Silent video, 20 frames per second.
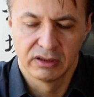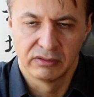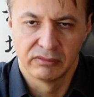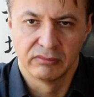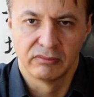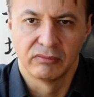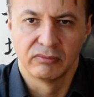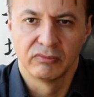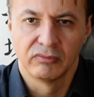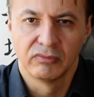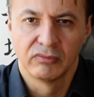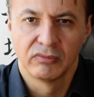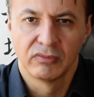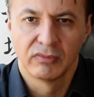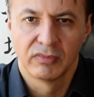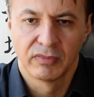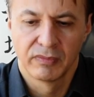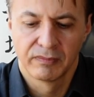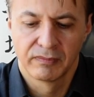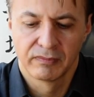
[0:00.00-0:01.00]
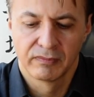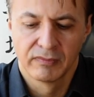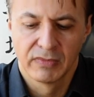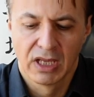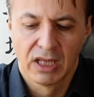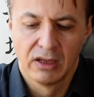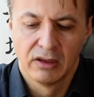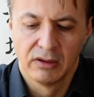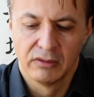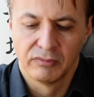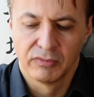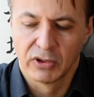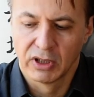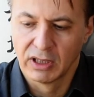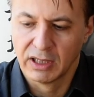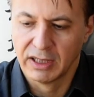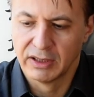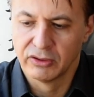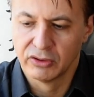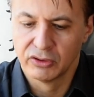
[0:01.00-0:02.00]
And
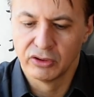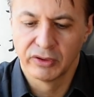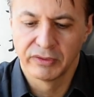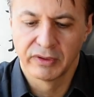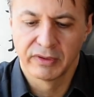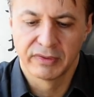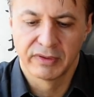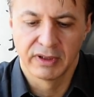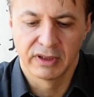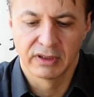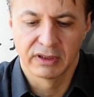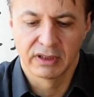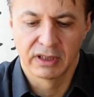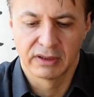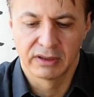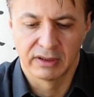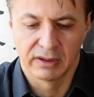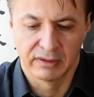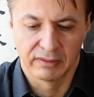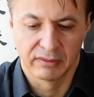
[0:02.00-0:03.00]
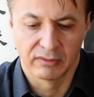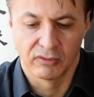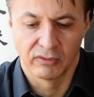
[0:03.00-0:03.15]
another thing that is,